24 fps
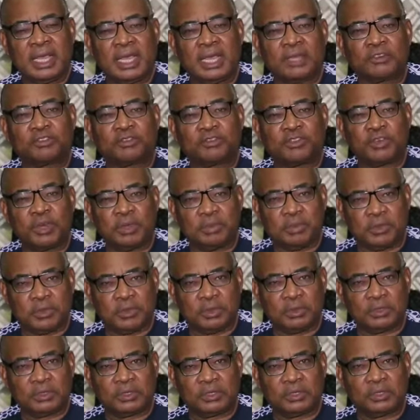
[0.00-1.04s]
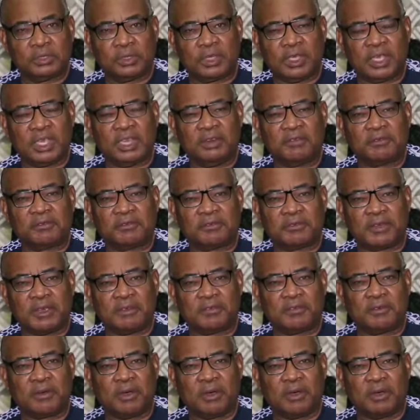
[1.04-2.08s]
a tribute in
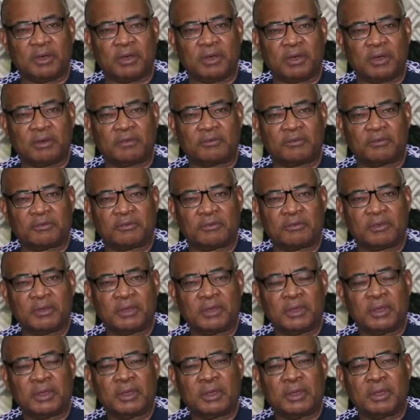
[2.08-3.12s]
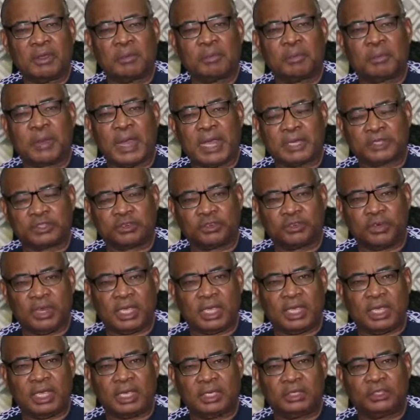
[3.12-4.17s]
favor of
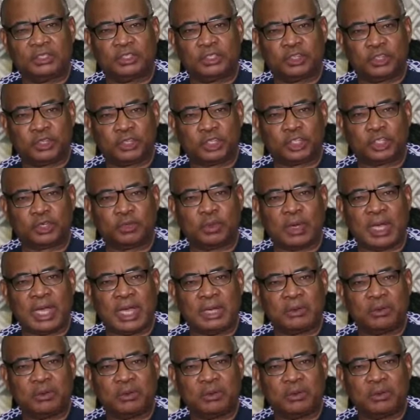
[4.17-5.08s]
Patrick Joshua,